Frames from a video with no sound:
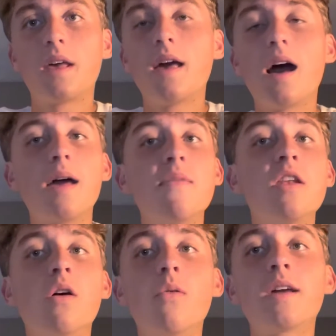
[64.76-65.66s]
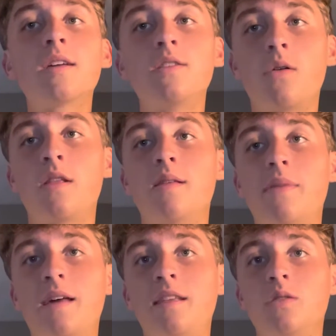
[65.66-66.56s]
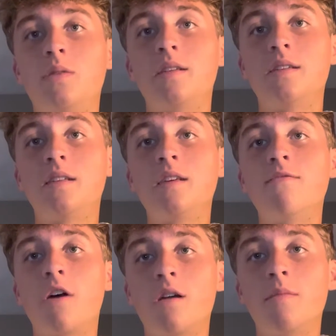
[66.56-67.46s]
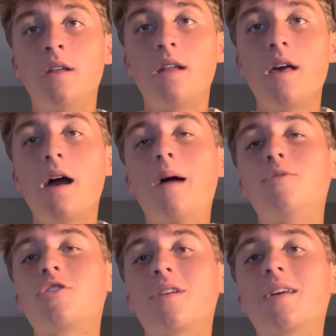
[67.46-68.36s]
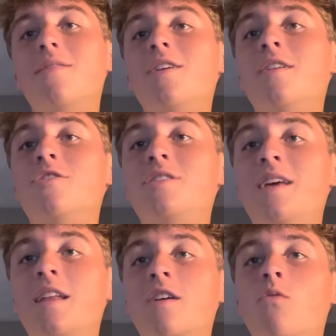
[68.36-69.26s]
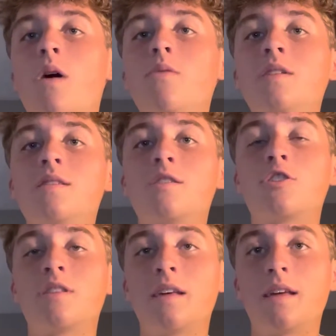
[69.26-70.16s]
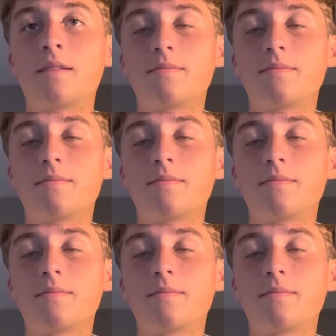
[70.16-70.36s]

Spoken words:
I am in no way condoning the bad things we did to the environment. I'm just trying to give an understanding of why we did such a thing.